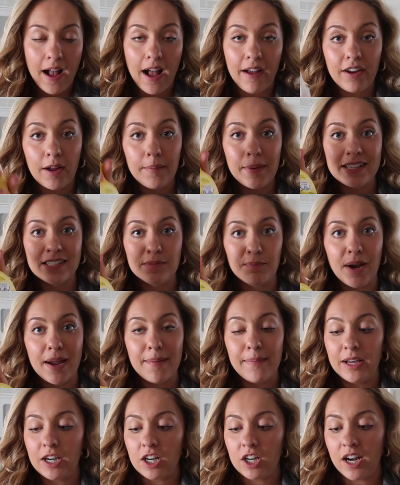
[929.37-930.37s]
I got my
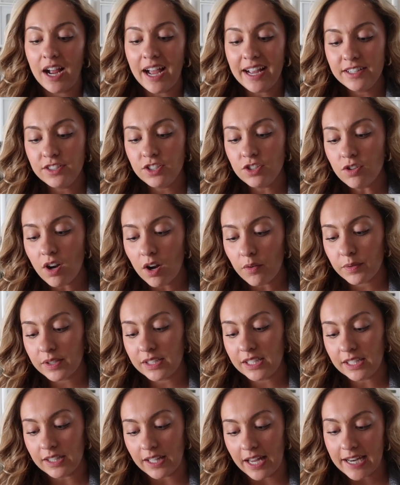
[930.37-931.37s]
spray butter. I do not
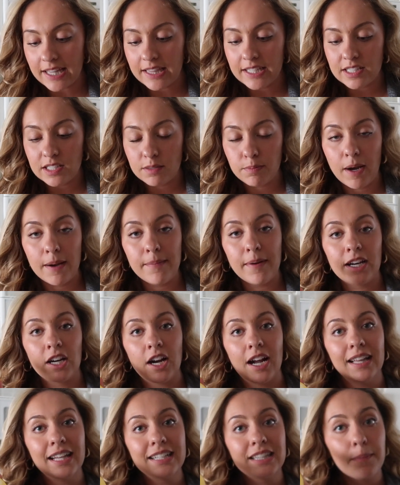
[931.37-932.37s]
really like this spray
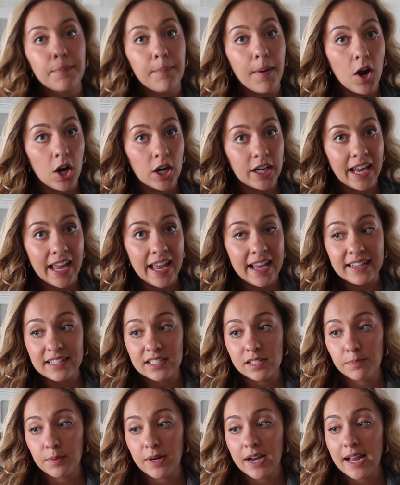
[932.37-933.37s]
butter. I like the Parkay
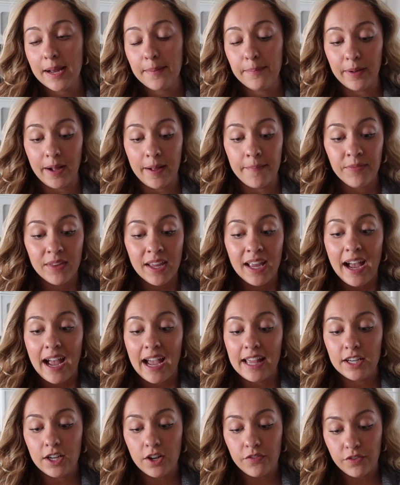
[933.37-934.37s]
spray, but
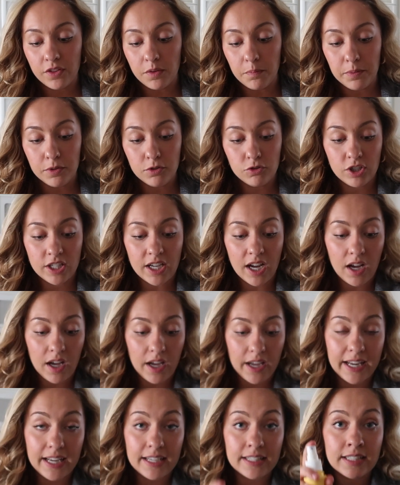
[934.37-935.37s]
I had to go for the bougie
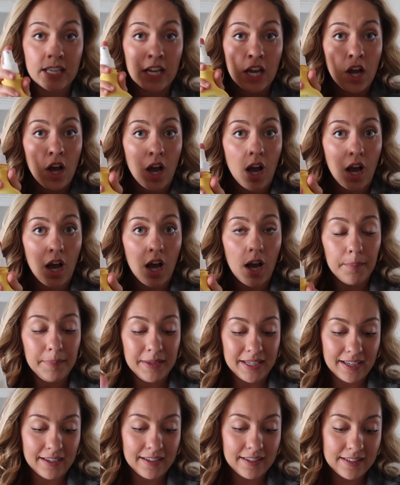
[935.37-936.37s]
kind, uh,
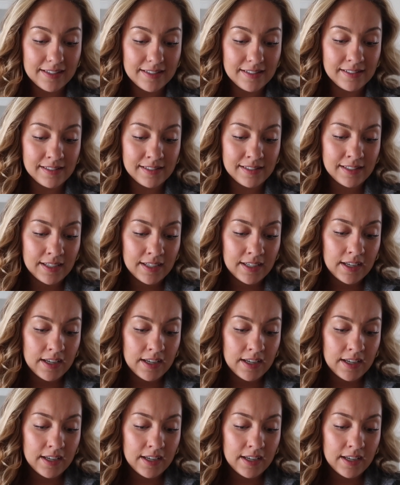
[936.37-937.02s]
because